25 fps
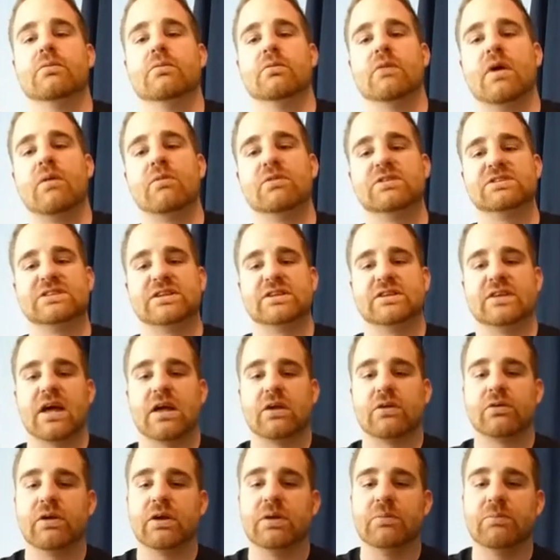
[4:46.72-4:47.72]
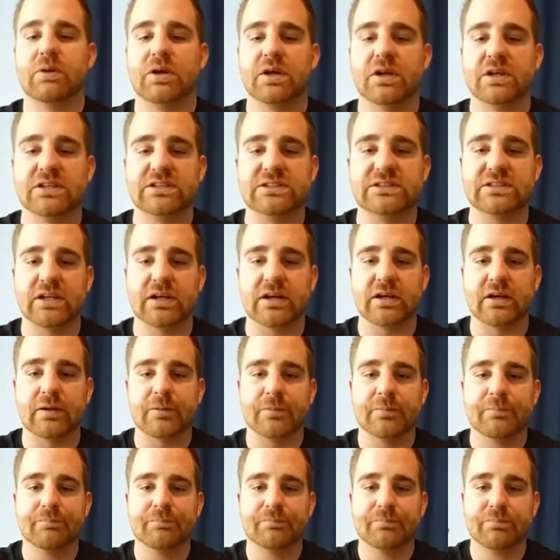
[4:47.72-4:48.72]
I wouldn't say downgrade, but it's a,
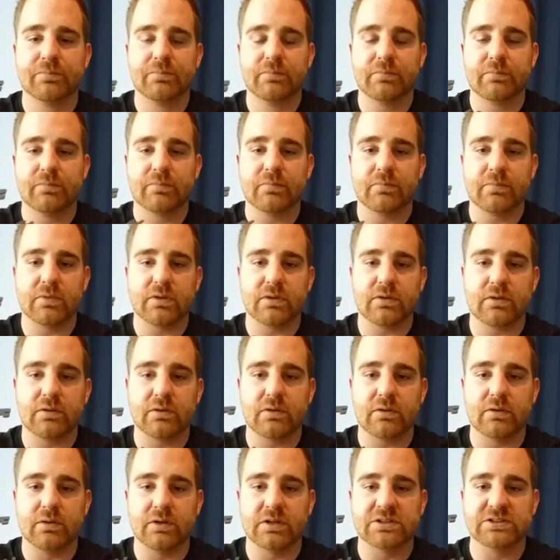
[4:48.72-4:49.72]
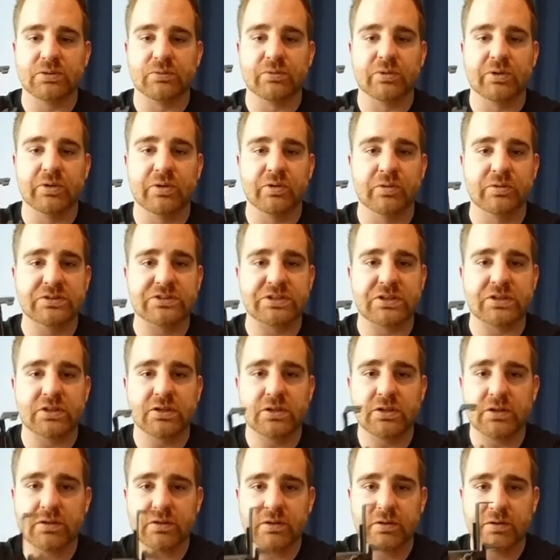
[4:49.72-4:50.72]
it's a reducer.
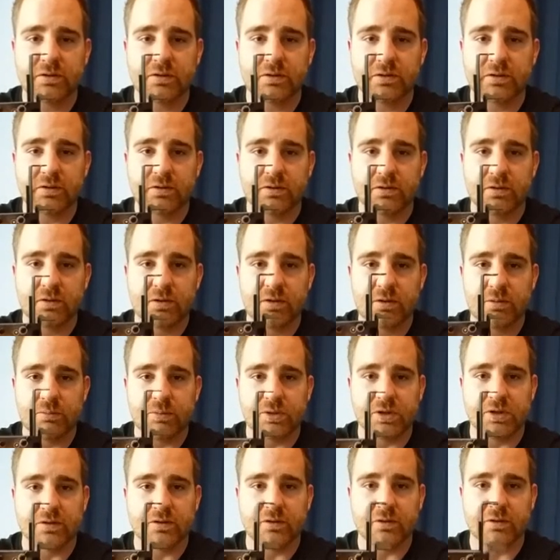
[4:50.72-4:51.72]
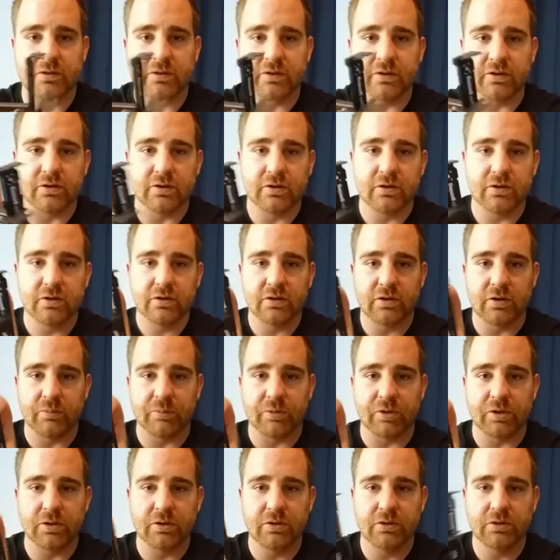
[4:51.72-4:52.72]
Put into your
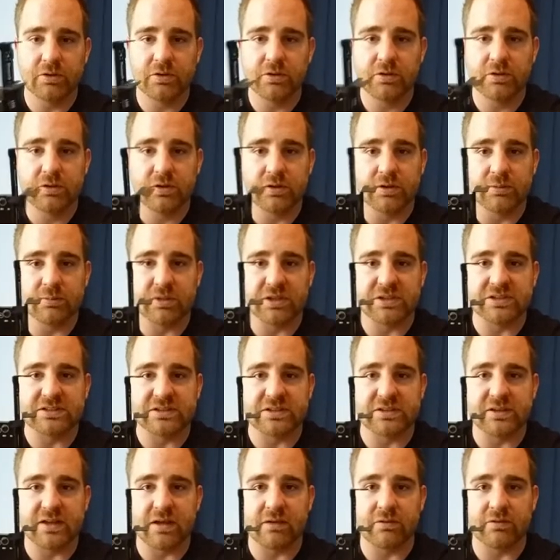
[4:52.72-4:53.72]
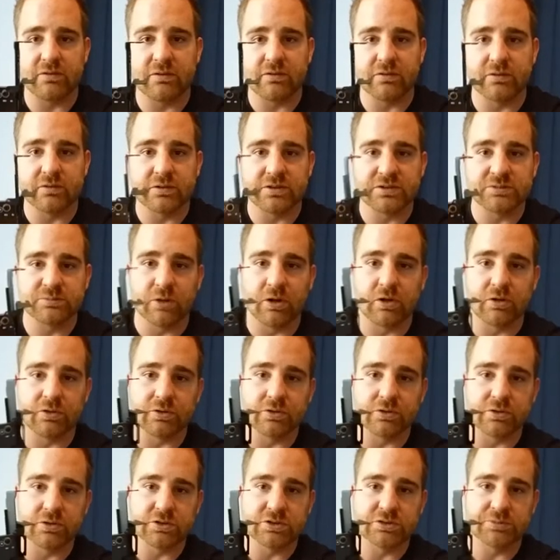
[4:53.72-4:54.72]
computer, brings it down to a
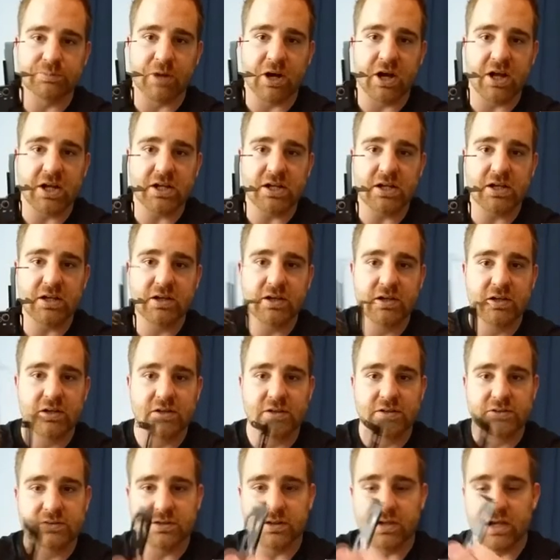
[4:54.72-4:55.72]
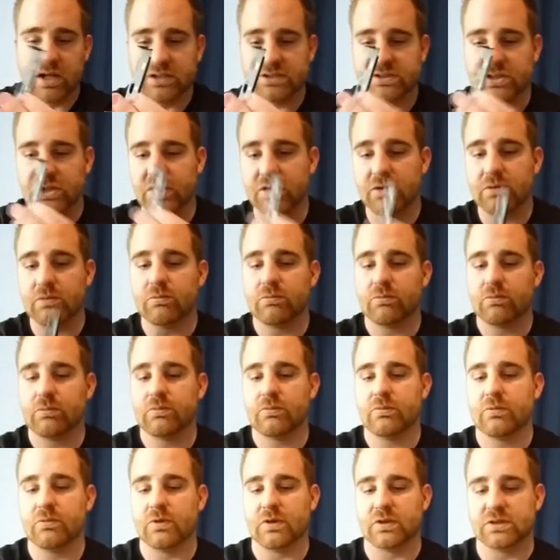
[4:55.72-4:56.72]
smaller spot. That's good
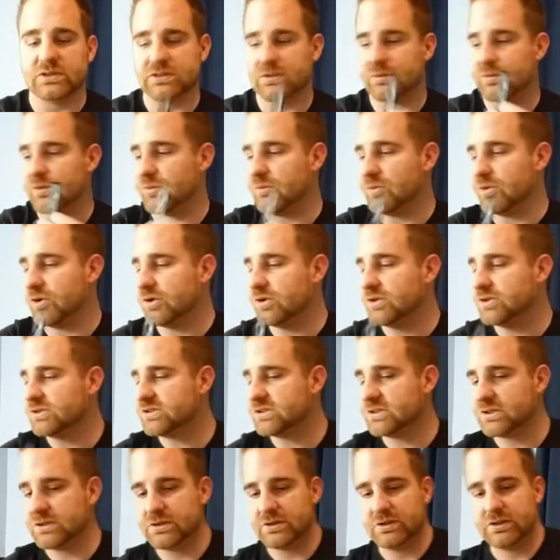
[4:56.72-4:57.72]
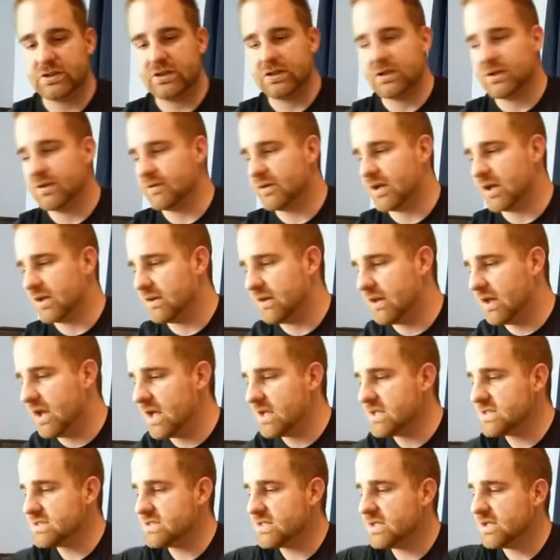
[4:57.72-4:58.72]
on some computers. Got
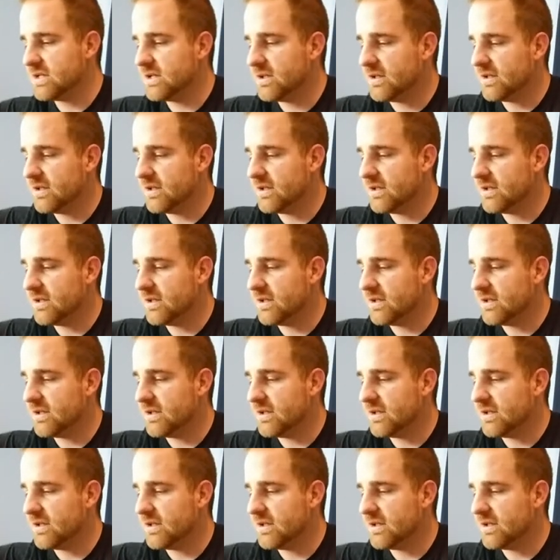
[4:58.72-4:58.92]
this.